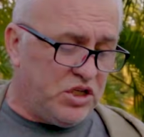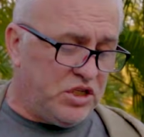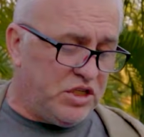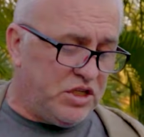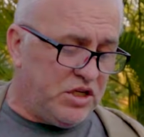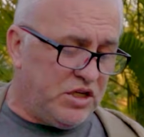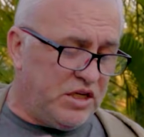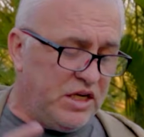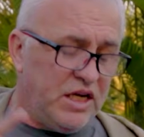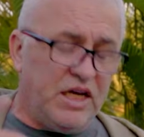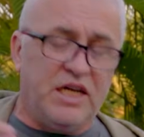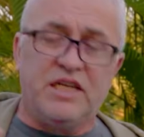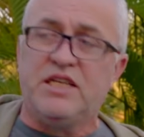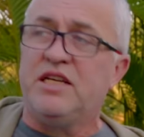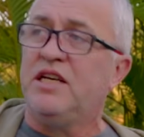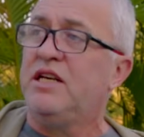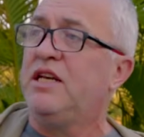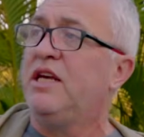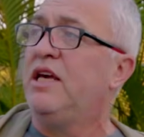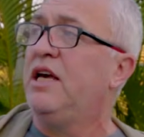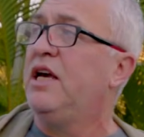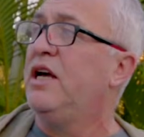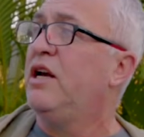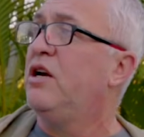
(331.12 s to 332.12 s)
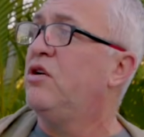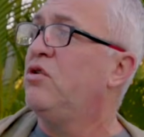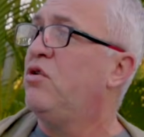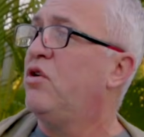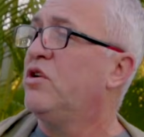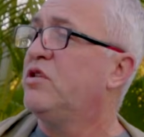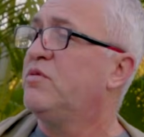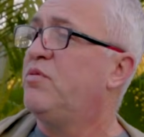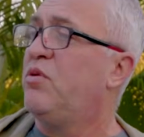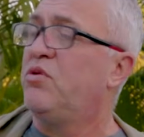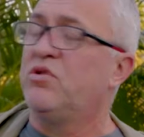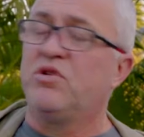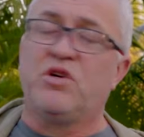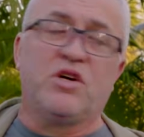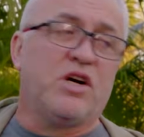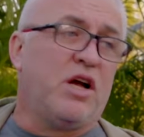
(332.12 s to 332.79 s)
is in a TTL noise exposure